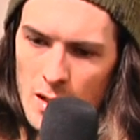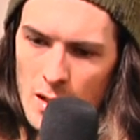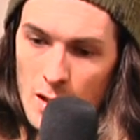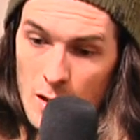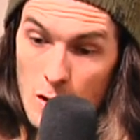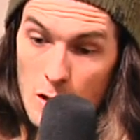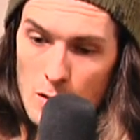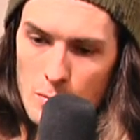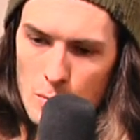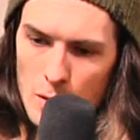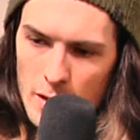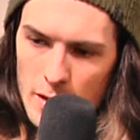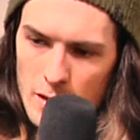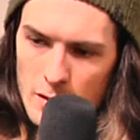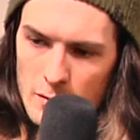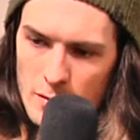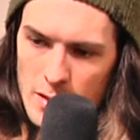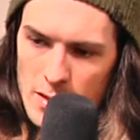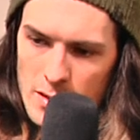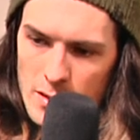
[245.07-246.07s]
called
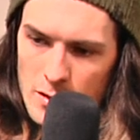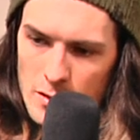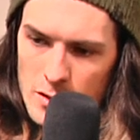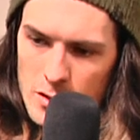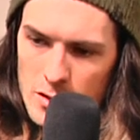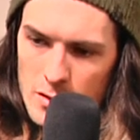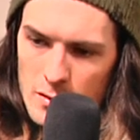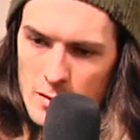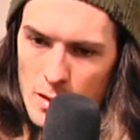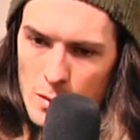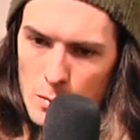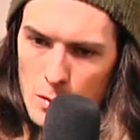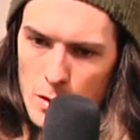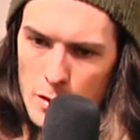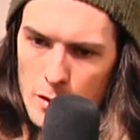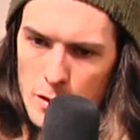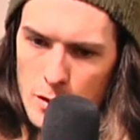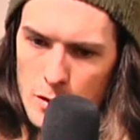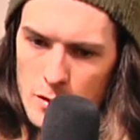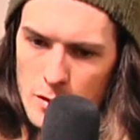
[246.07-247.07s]
Market Research that were on
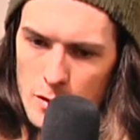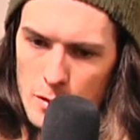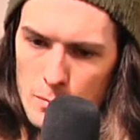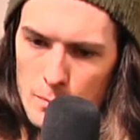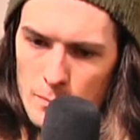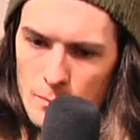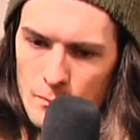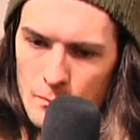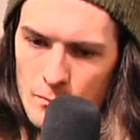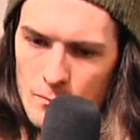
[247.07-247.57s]
our YouTube.